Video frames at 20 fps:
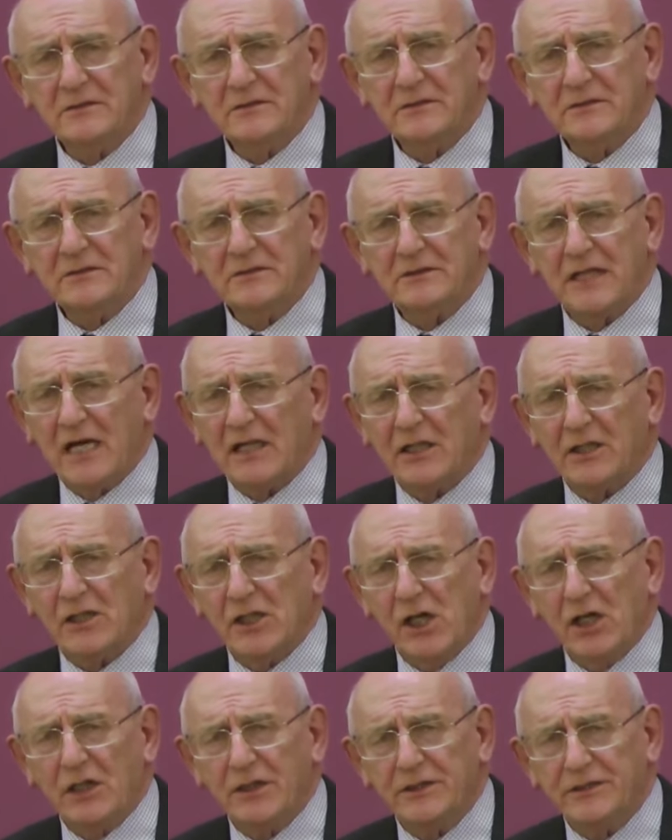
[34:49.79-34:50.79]
And thank
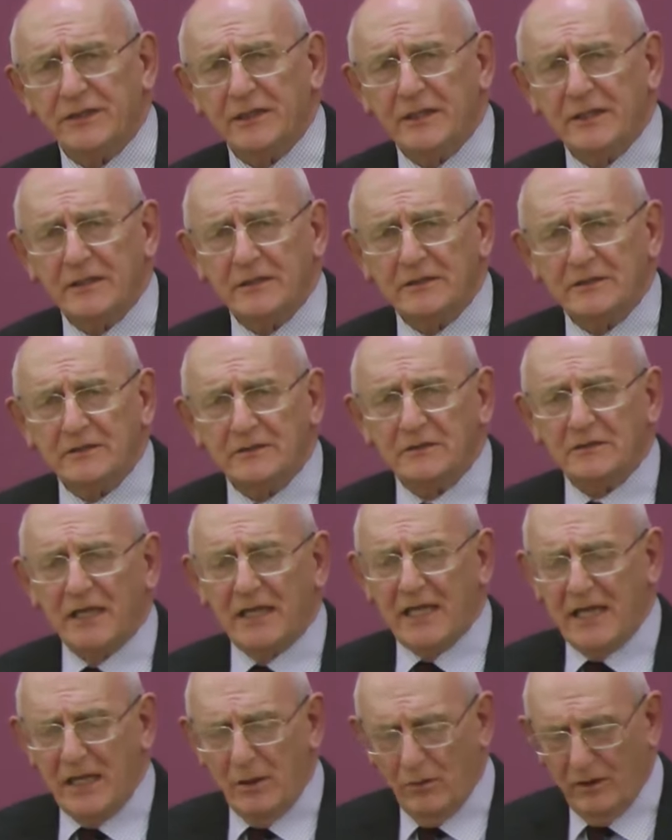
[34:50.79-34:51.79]
God that
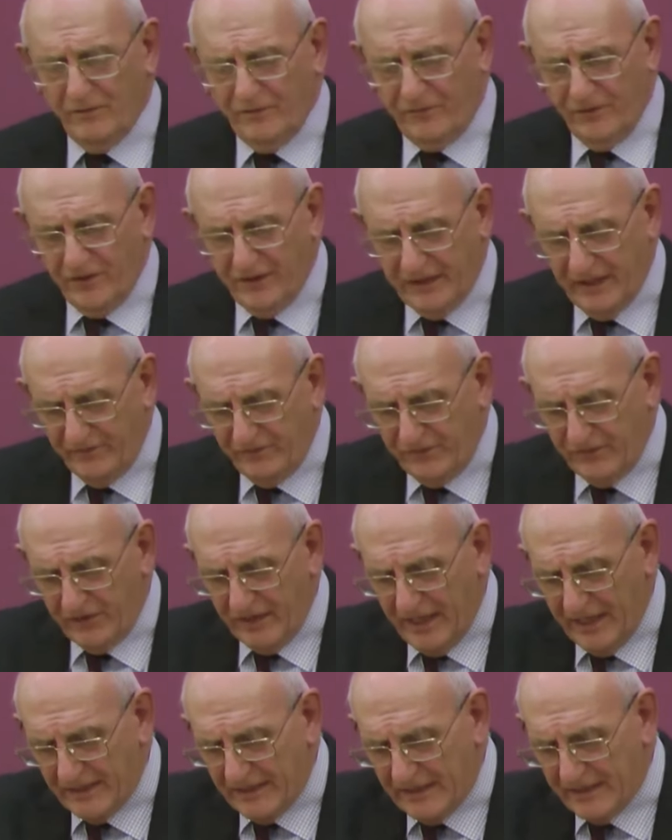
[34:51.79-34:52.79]
he will forgive you
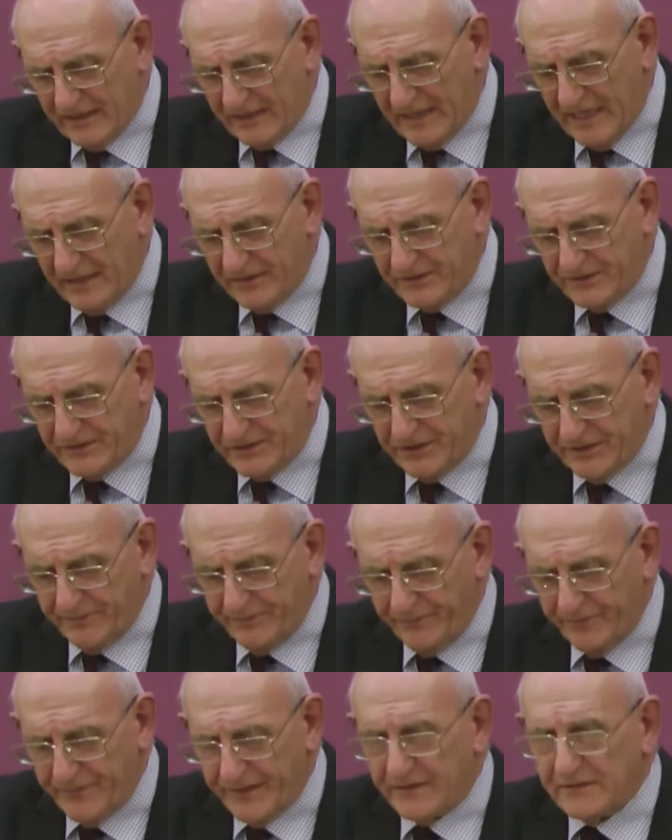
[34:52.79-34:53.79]
and he'll cleanse you.
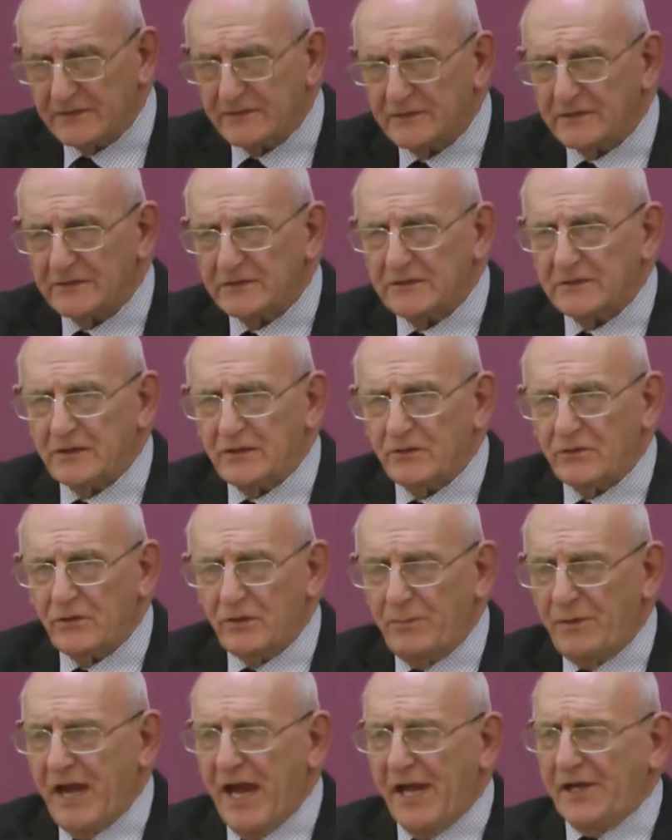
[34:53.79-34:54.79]

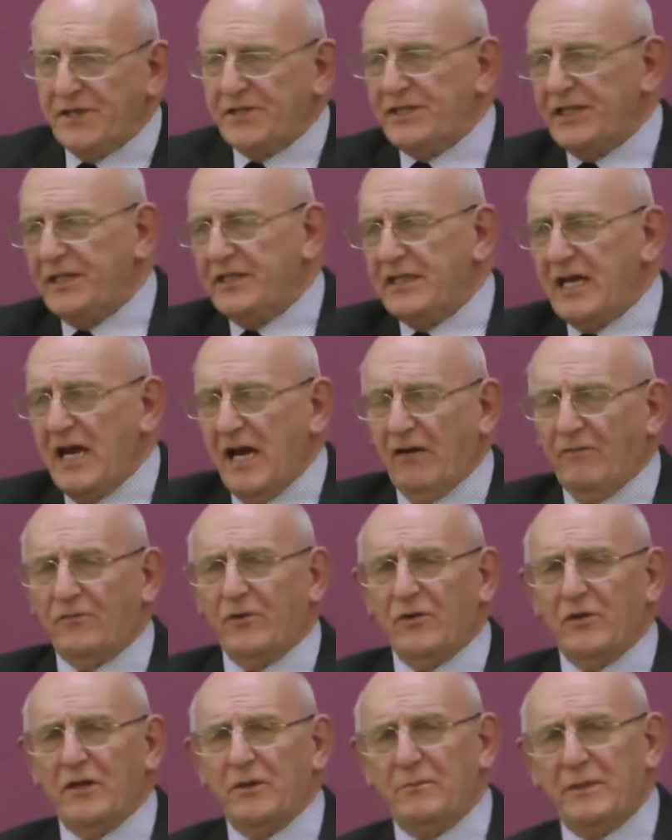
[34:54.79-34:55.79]
Repent ye therefore
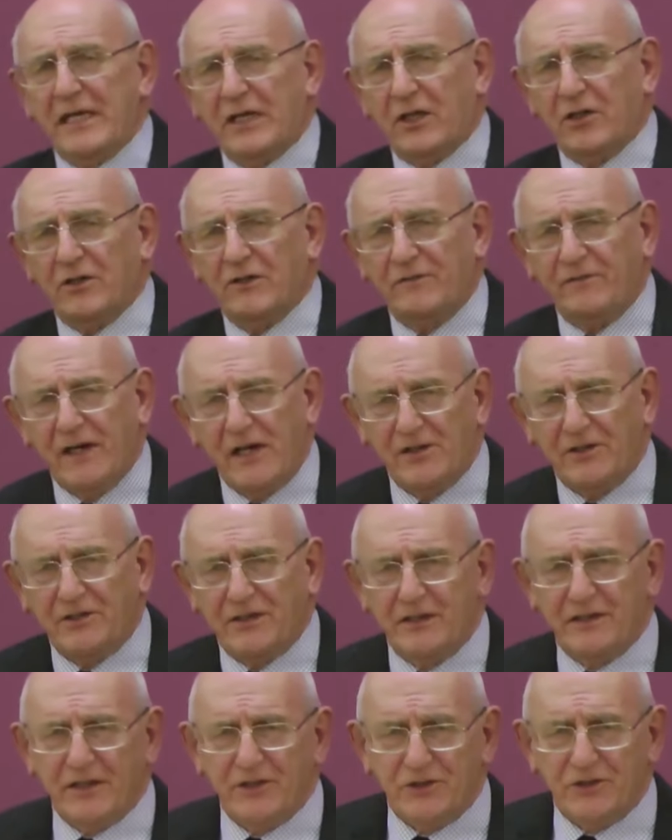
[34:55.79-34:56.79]
and be converted,
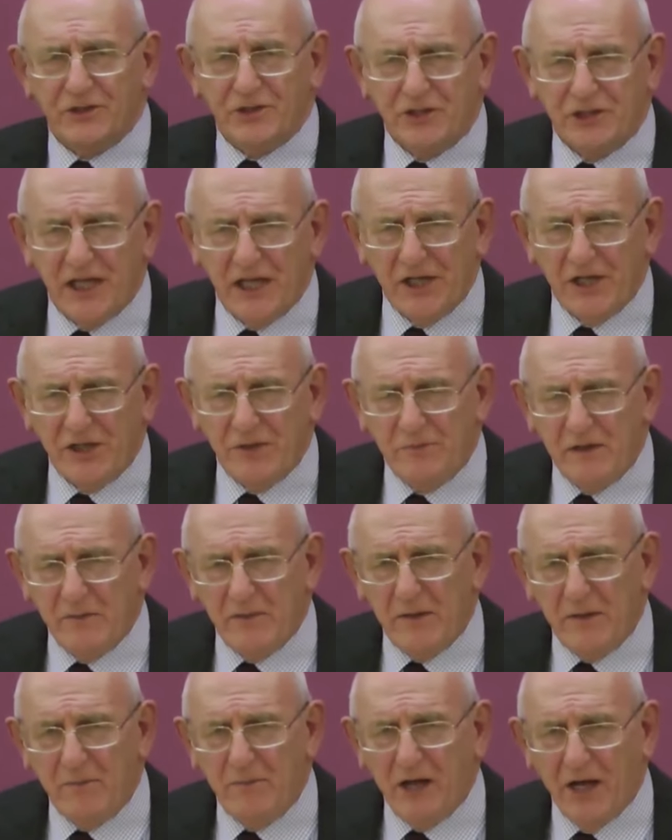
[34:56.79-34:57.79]
that your sins may be
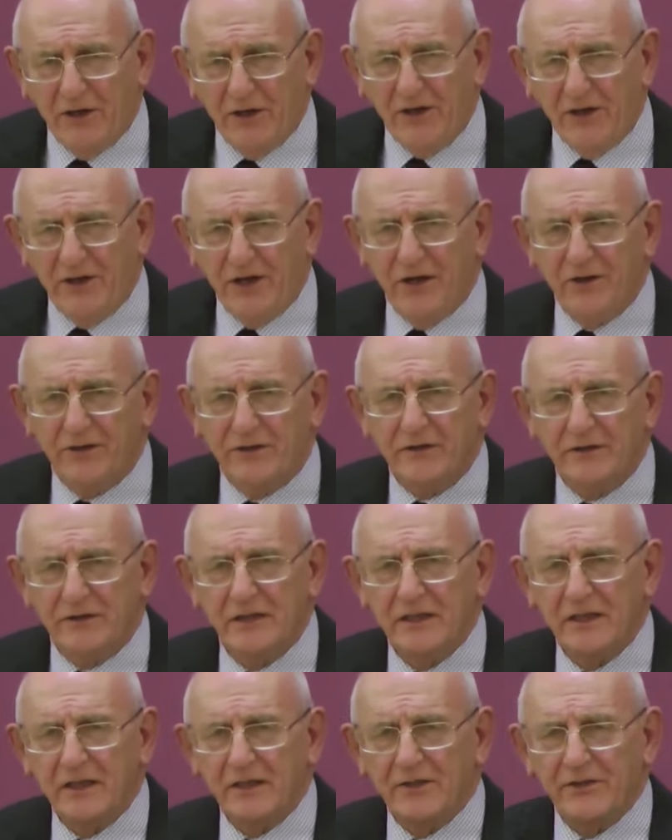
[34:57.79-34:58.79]
blotted out.
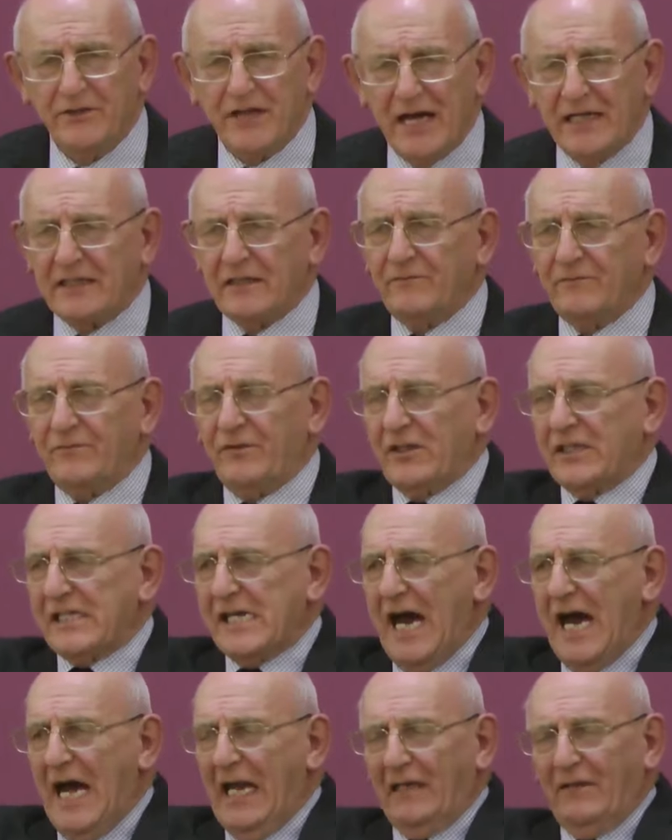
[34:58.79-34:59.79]
Thank him for
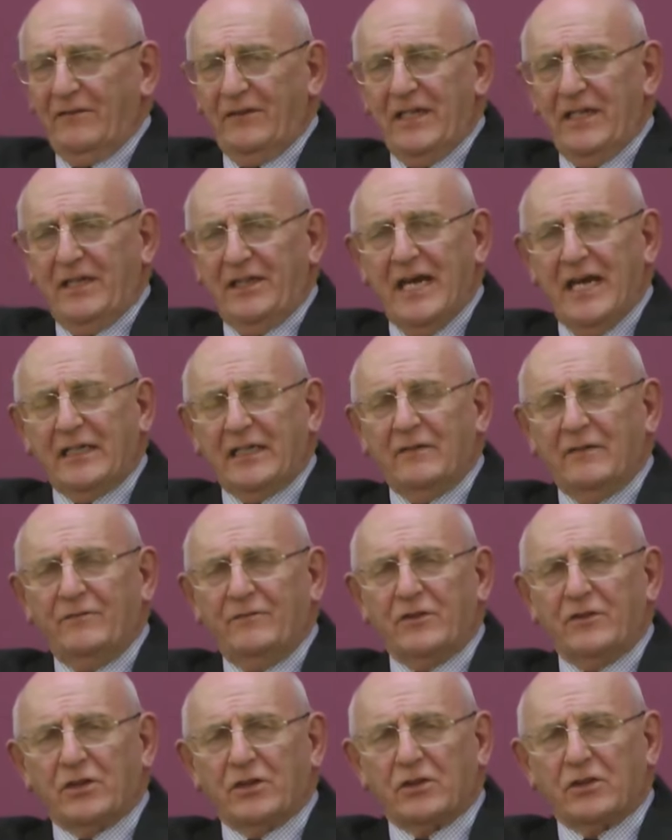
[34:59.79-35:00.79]
Calvary. Thank him for
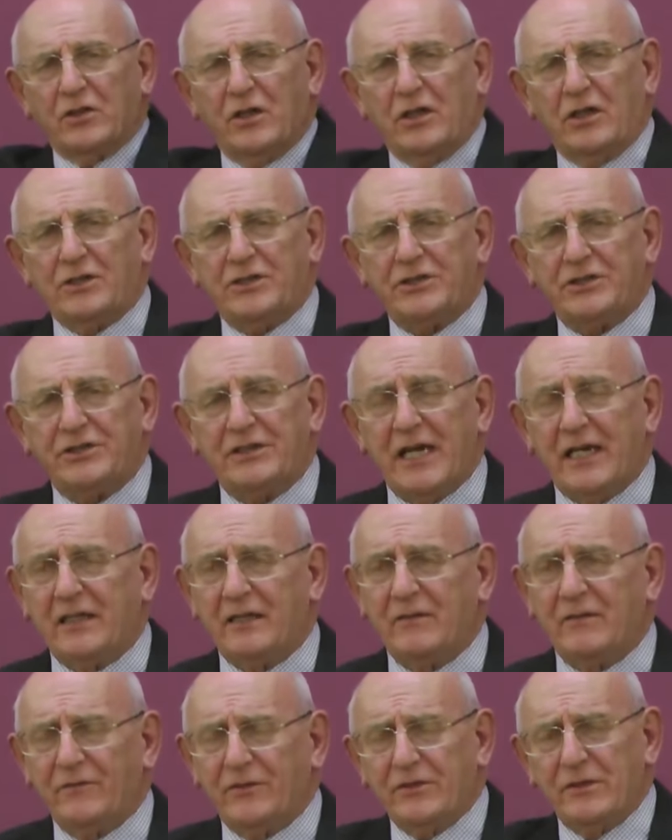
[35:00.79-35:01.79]
the cross. Thank
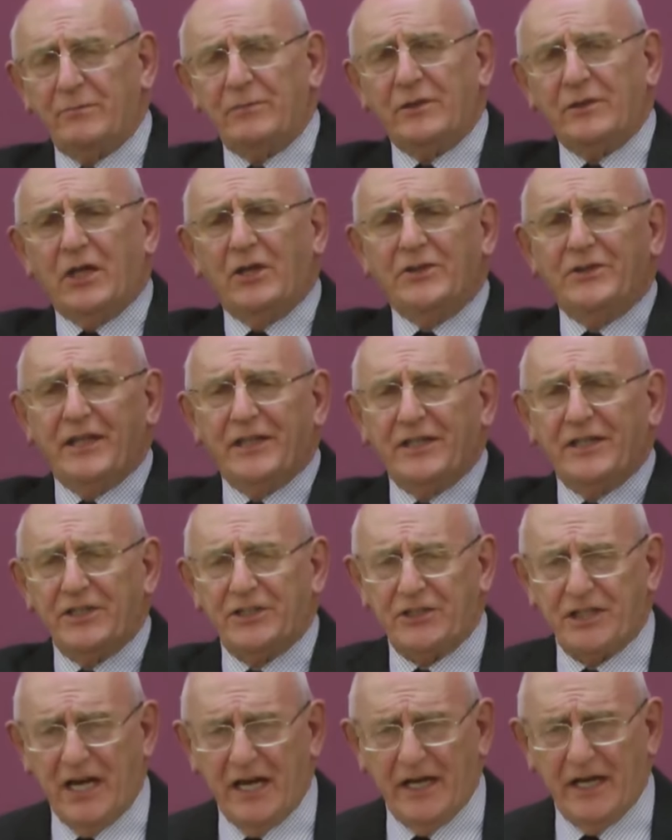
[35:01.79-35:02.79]
him for the blood that he
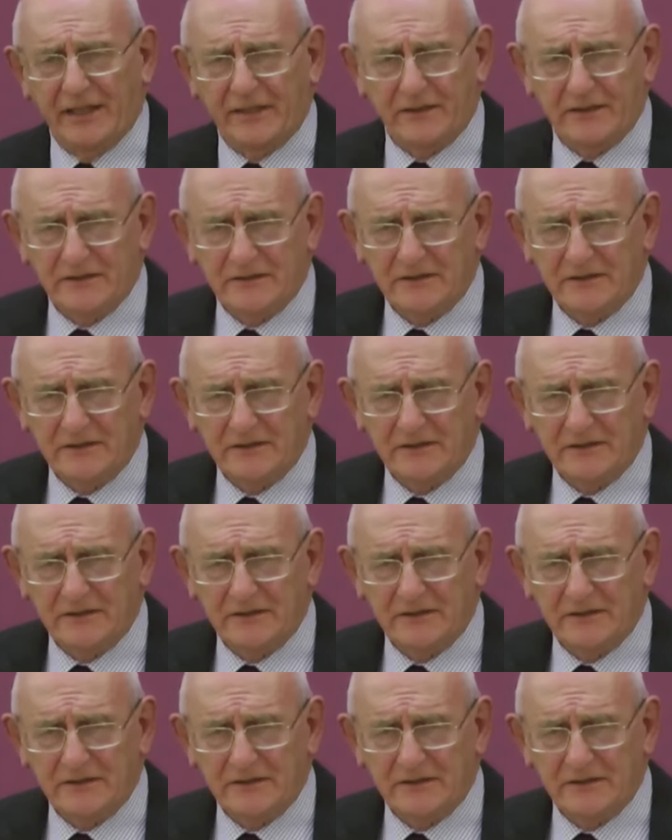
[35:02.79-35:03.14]
shed.